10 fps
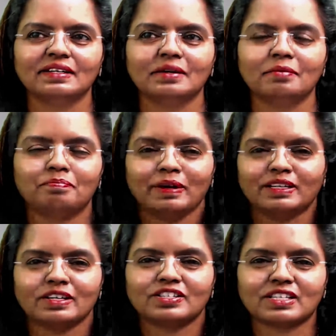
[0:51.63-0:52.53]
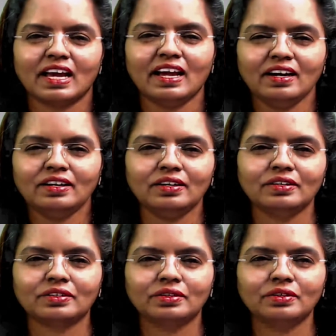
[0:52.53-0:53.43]
bit scared
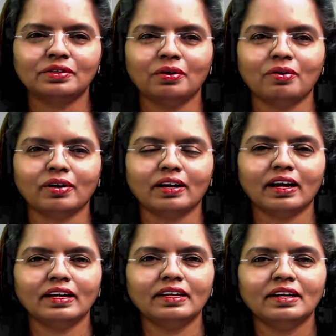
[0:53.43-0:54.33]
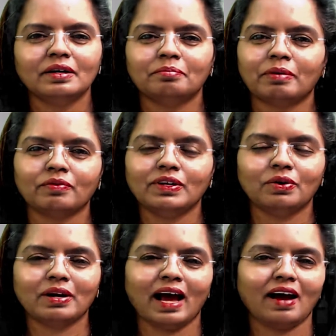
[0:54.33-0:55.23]
to go online, but we
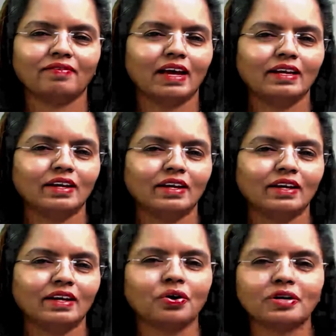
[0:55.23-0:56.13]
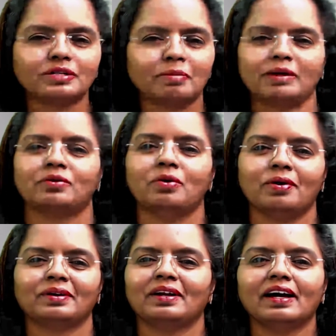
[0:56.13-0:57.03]
don't have any other choice but go
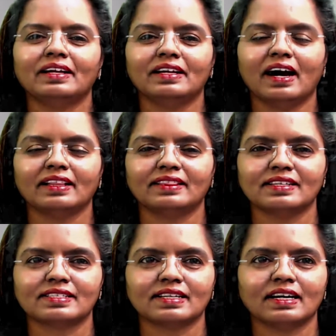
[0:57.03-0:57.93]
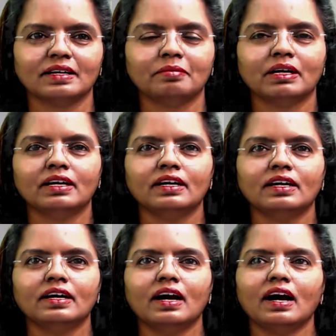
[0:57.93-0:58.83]
online at this time.
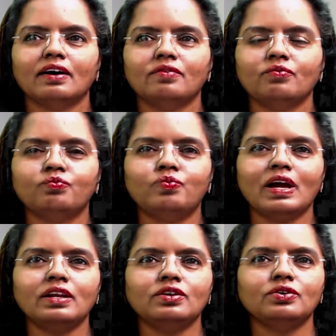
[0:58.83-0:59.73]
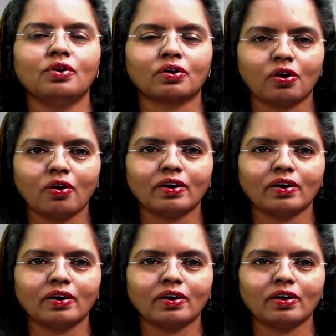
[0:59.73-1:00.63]
When you're
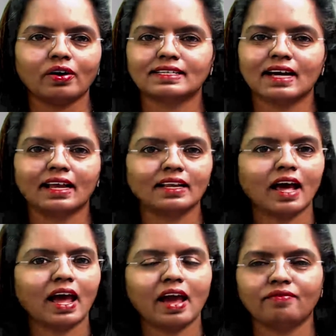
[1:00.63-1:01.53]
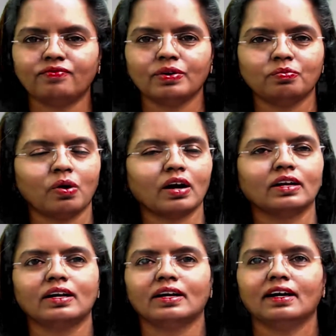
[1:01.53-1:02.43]
online, this I tell everyone,
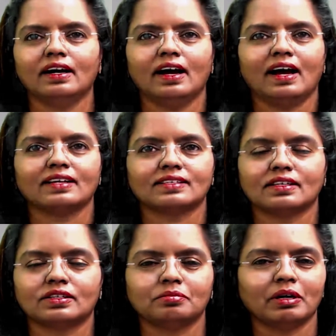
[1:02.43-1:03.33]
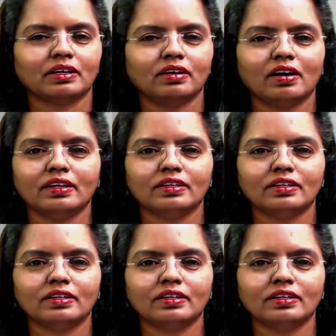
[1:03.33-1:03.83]
as to my client,